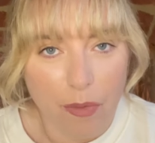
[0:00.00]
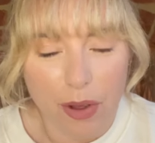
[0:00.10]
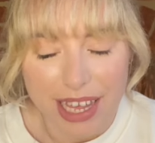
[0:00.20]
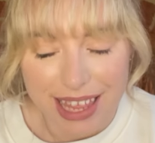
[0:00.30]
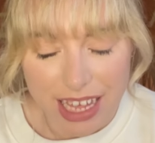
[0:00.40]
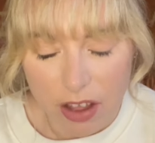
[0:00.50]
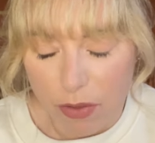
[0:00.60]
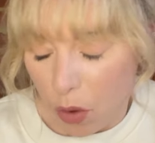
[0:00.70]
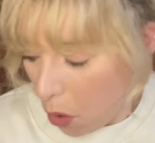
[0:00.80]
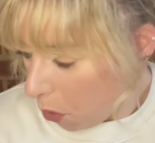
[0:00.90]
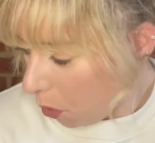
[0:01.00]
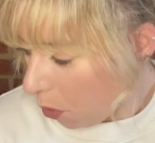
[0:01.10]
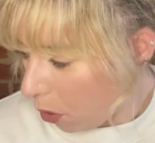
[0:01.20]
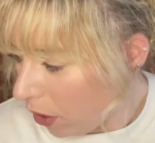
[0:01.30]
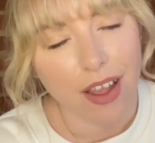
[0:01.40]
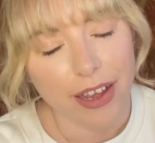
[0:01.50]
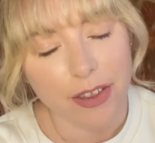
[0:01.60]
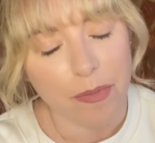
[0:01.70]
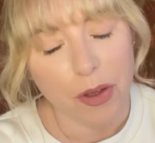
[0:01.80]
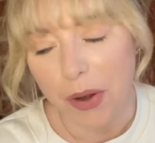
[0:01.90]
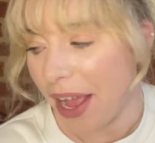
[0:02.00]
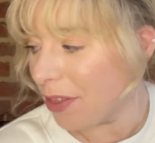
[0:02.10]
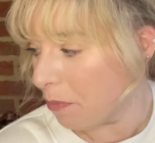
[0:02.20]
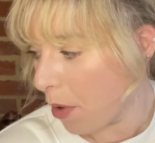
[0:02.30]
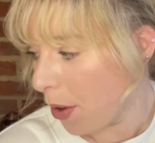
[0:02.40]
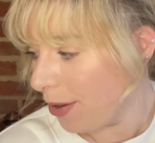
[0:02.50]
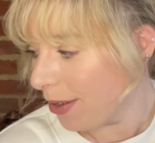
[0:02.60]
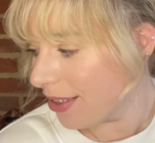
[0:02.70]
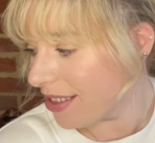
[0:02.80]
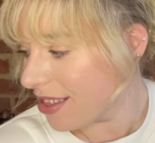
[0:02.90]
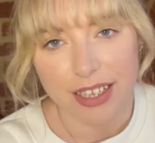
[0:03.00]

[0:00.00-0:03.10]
what you think of the haul, item you like the most.